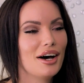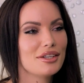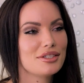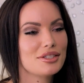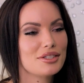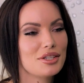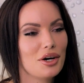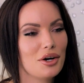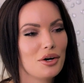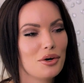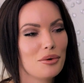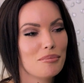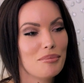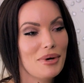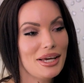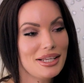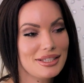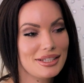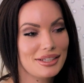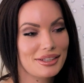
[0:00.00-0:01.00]
So
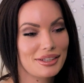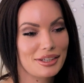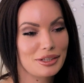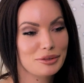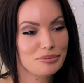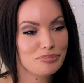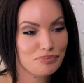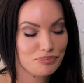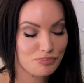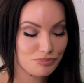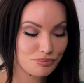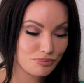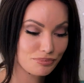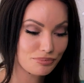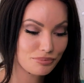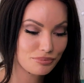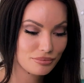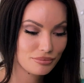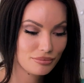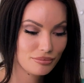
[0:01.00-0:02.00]
basically,
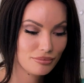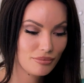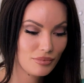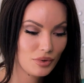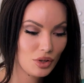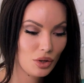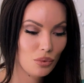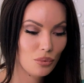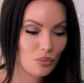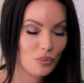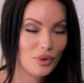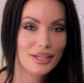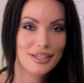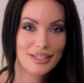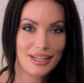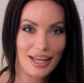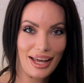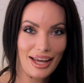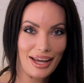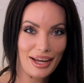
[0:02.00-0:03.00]
one
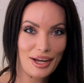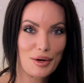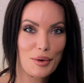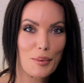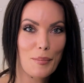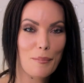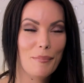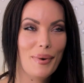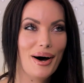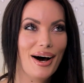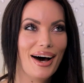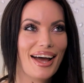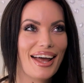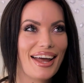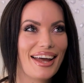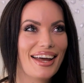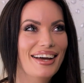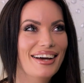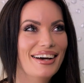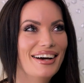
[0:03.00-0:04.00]
day
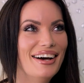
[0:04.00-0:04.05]
my